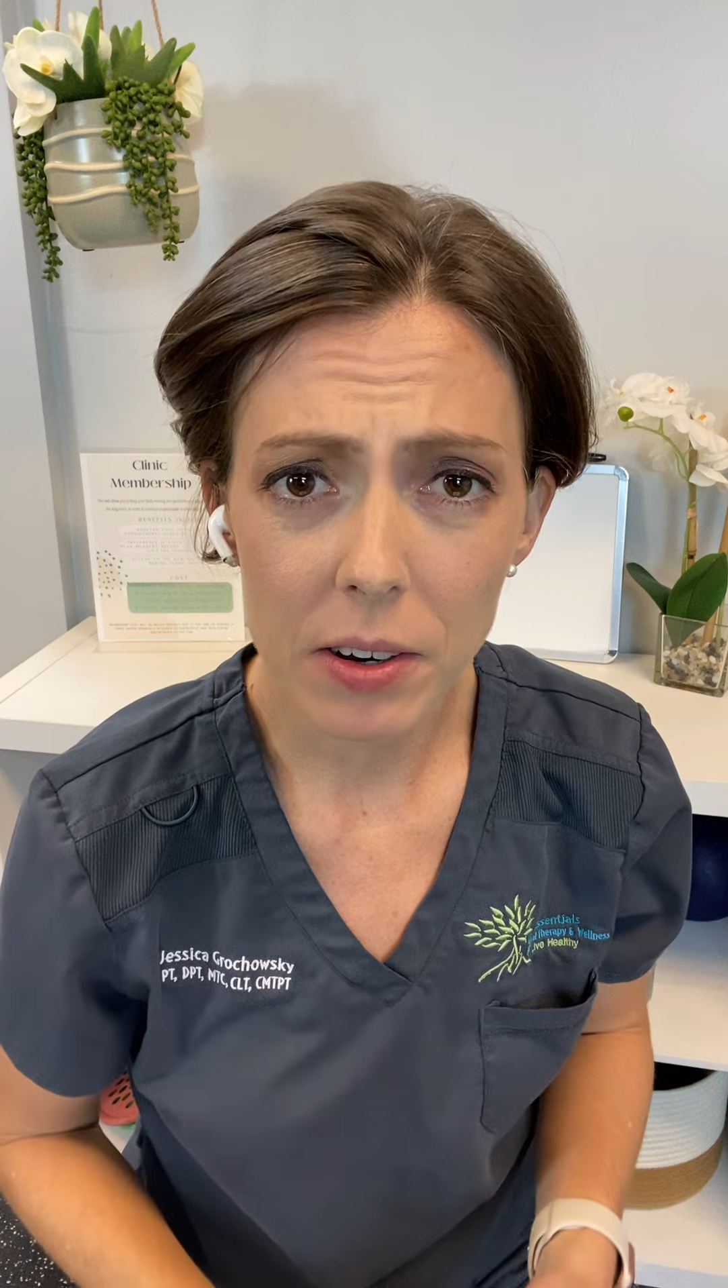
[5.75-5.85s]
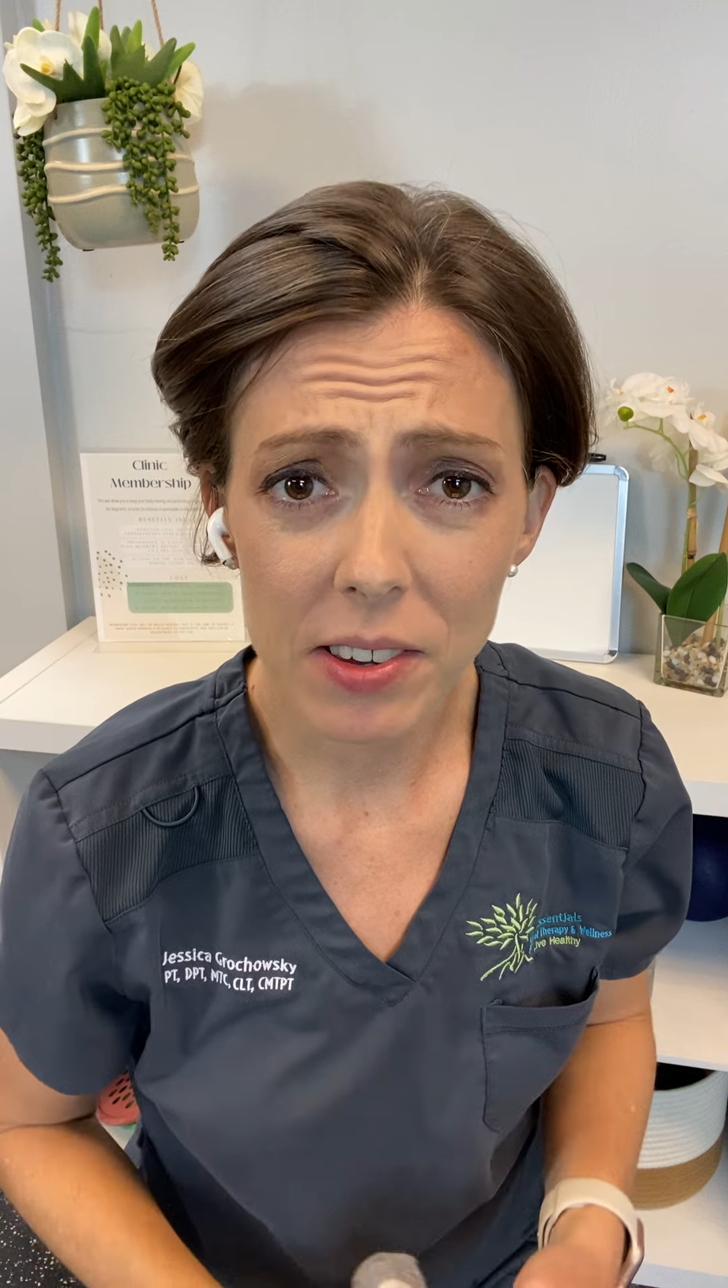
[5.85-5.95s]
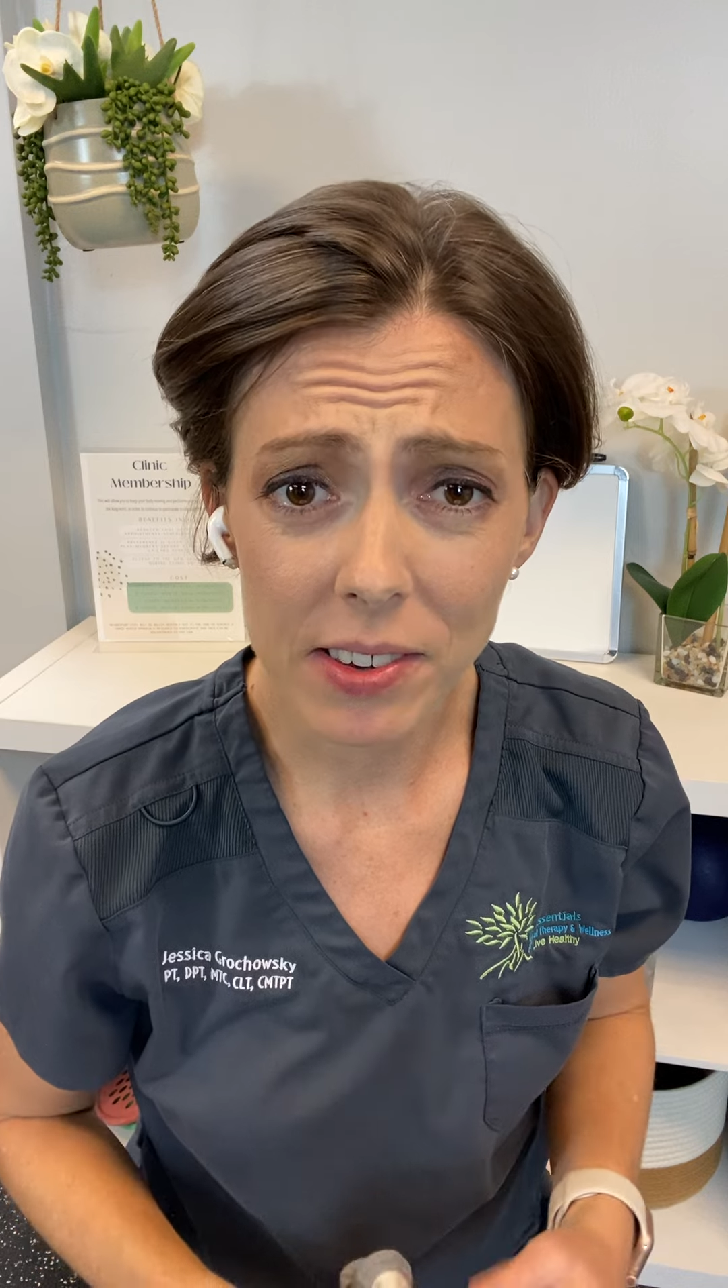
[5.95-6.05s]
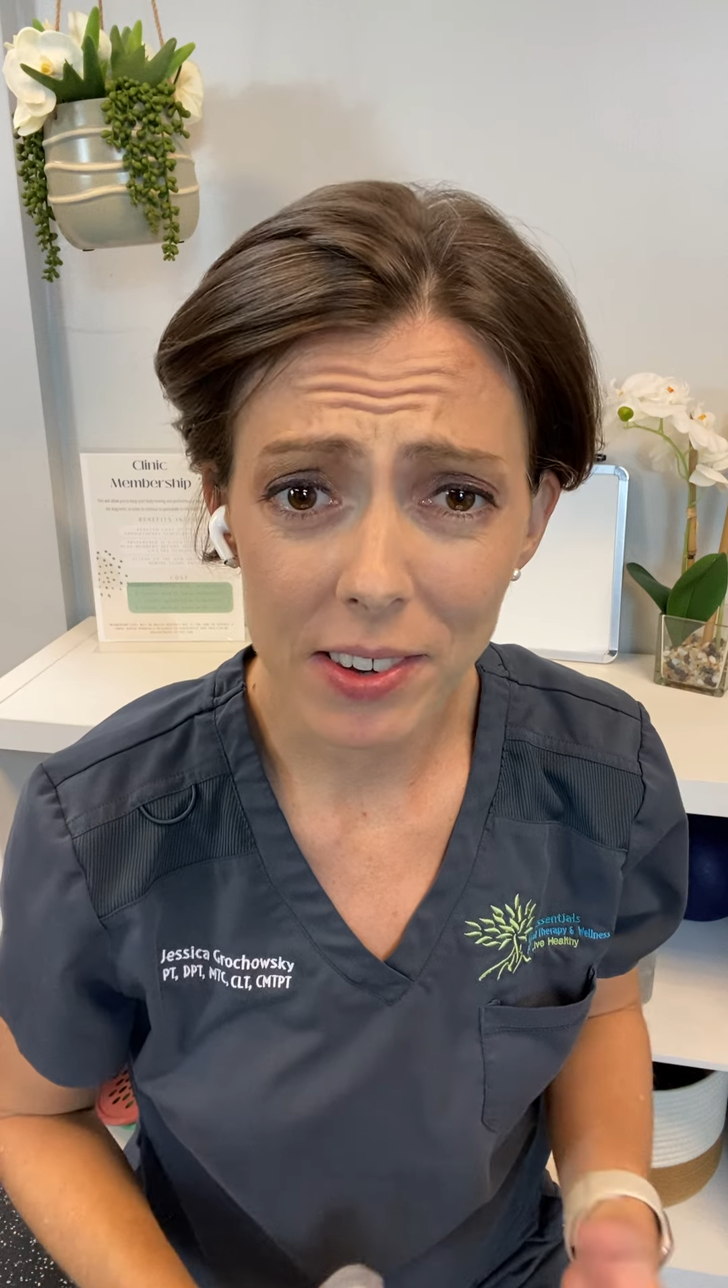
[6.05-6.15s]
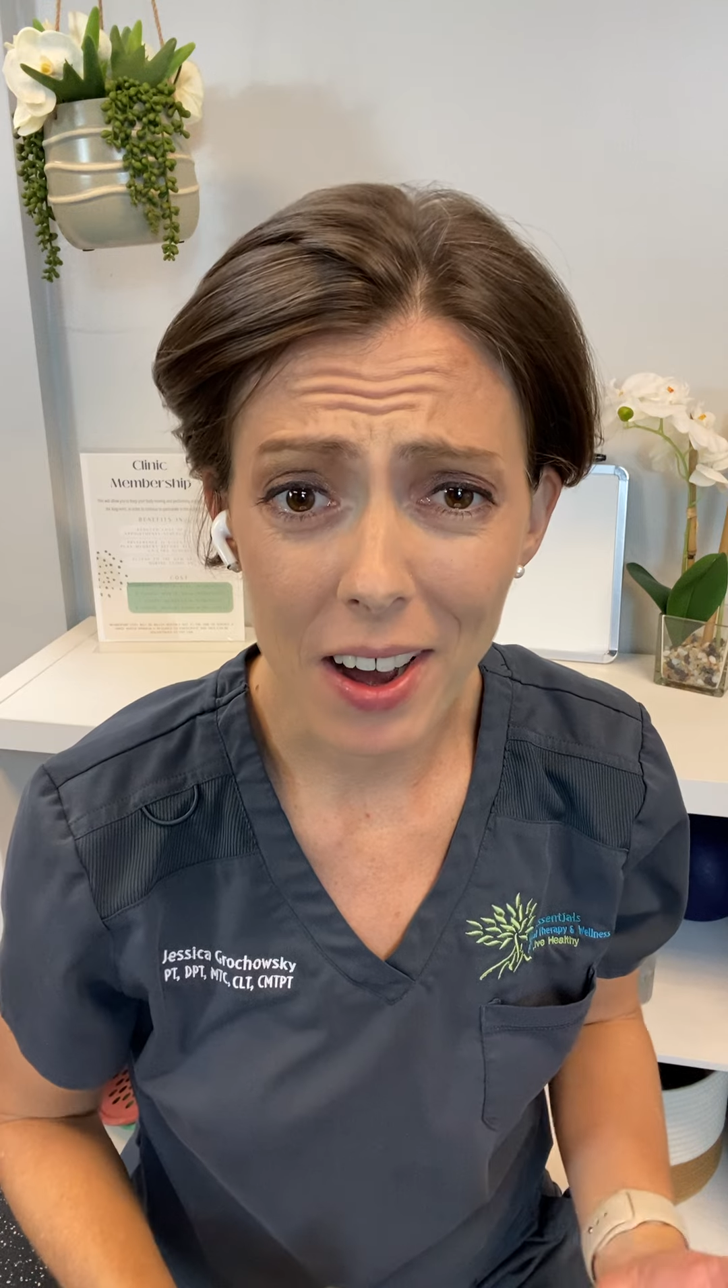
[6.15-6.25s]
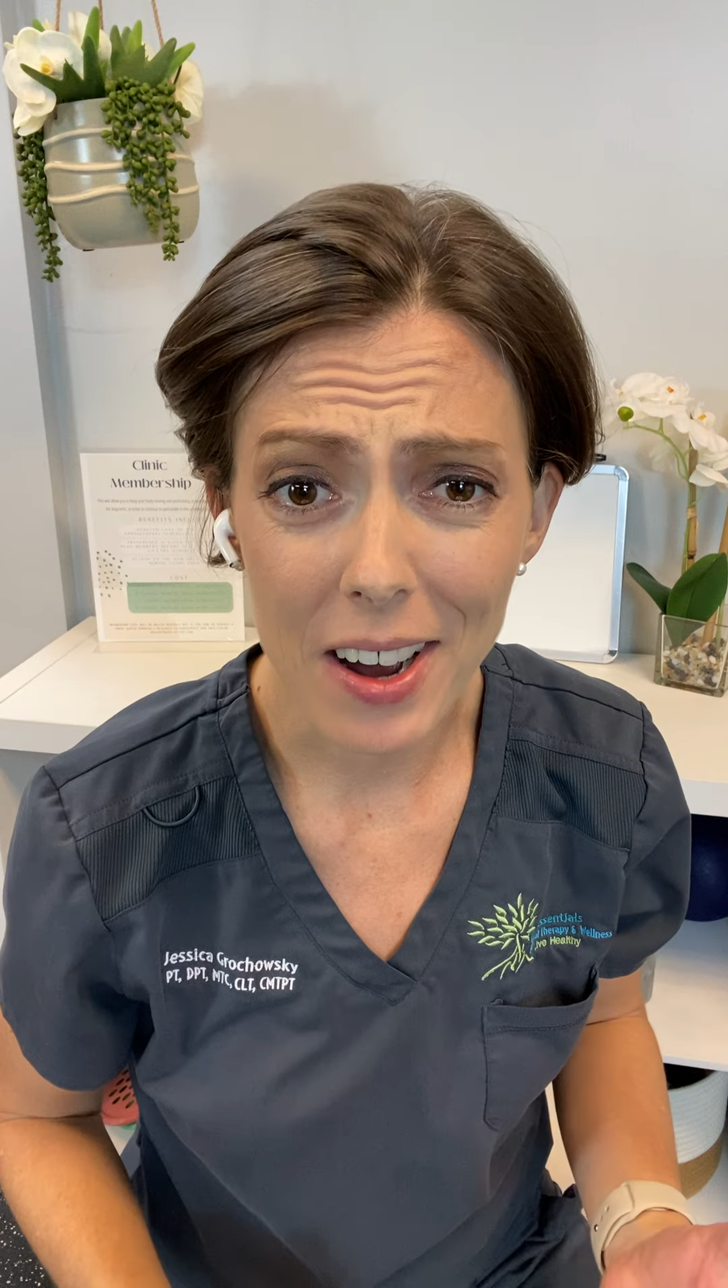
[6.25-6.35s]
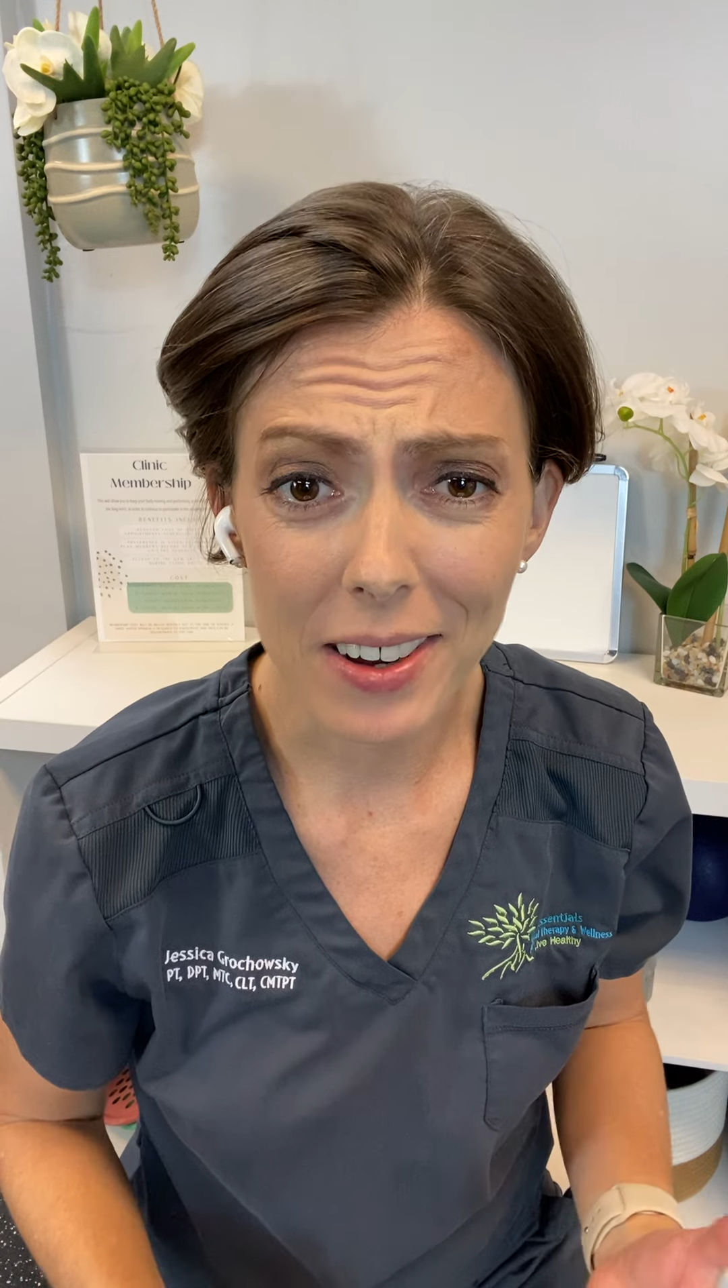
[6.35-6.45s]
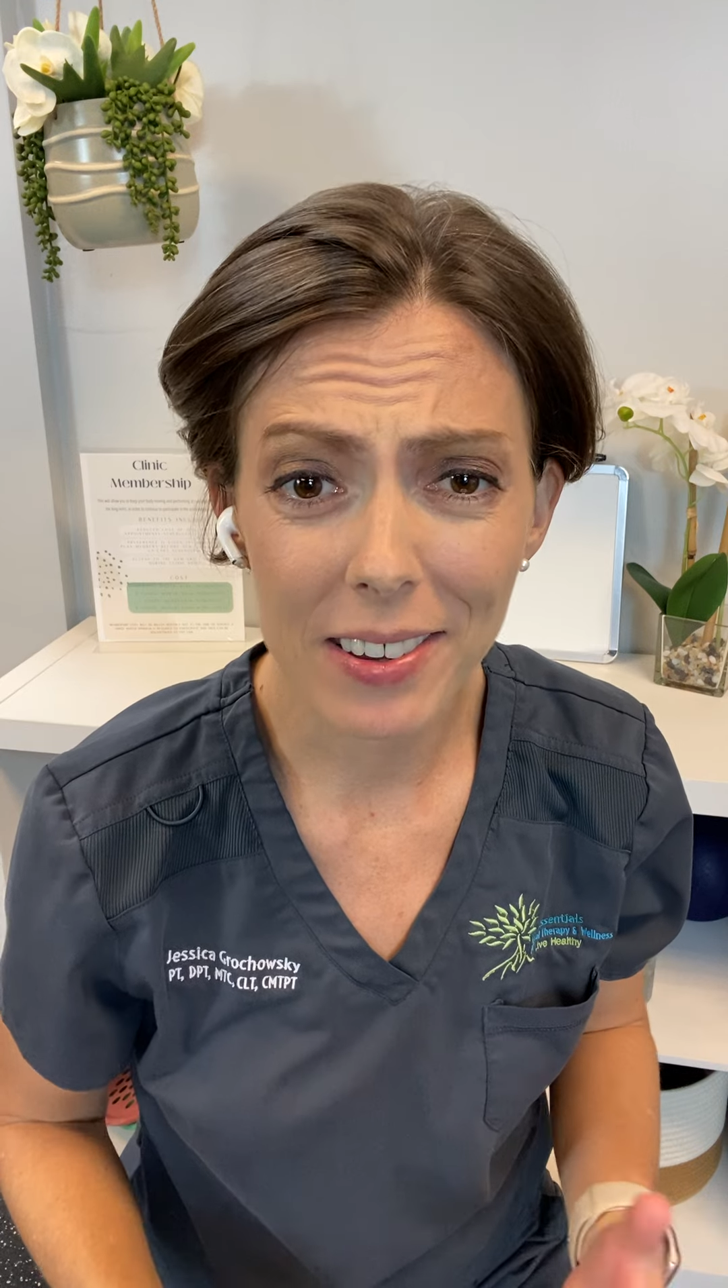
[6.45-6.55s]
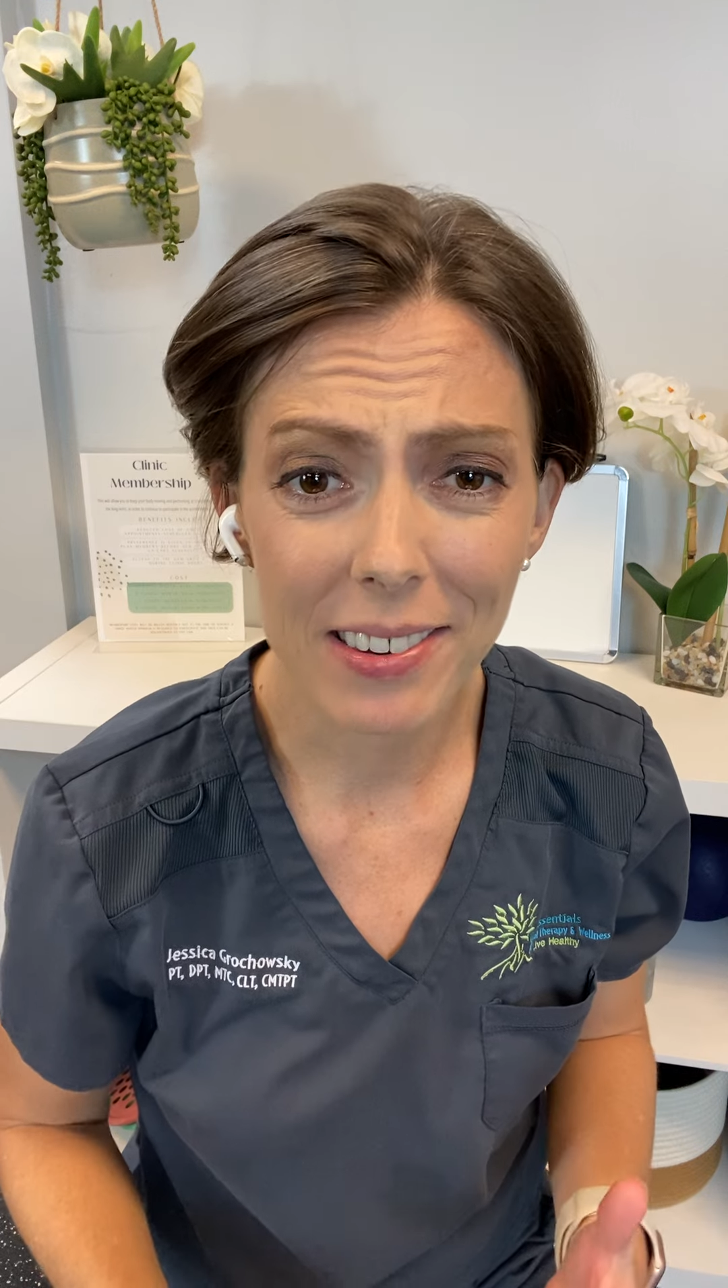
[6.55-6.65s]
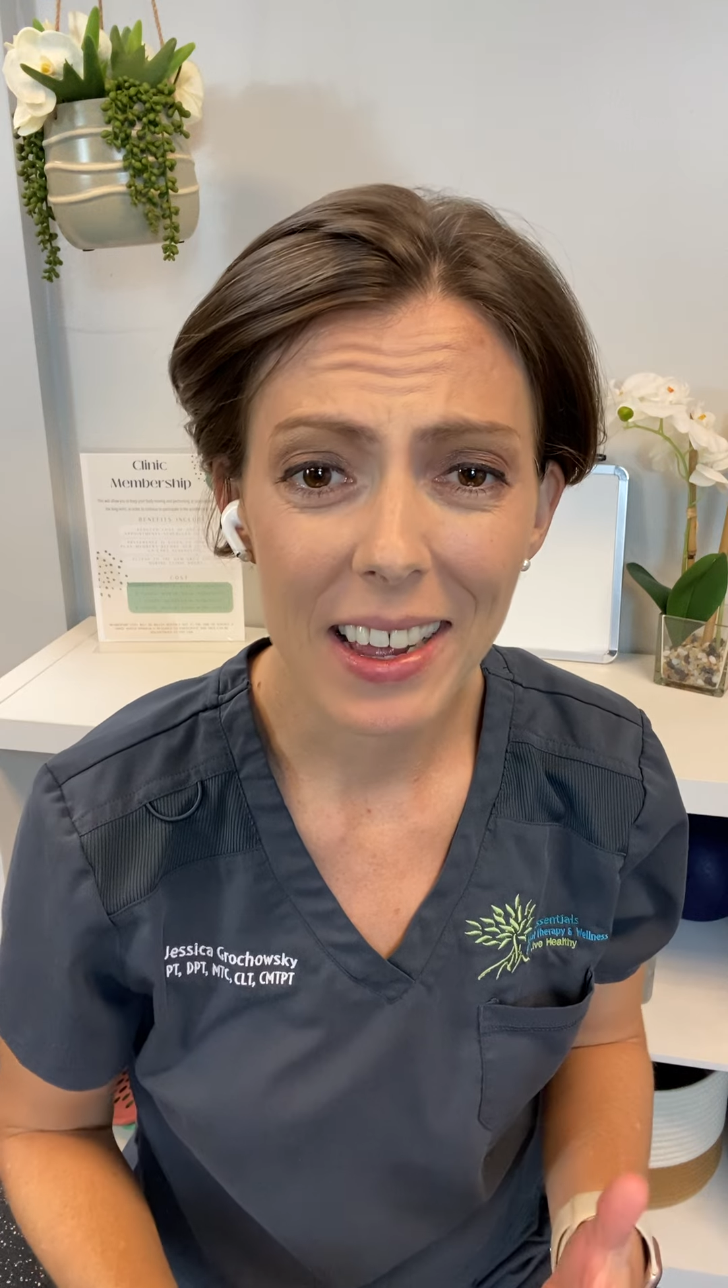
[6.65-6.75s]

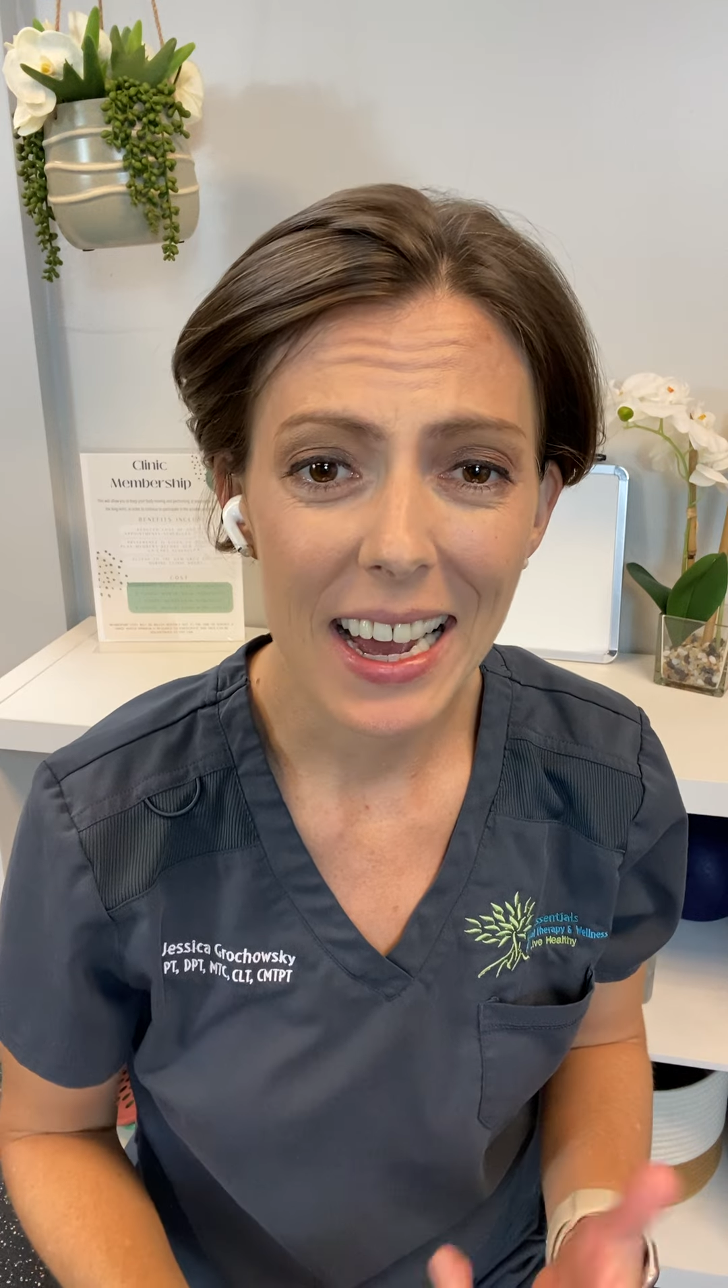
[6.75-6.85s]
socks.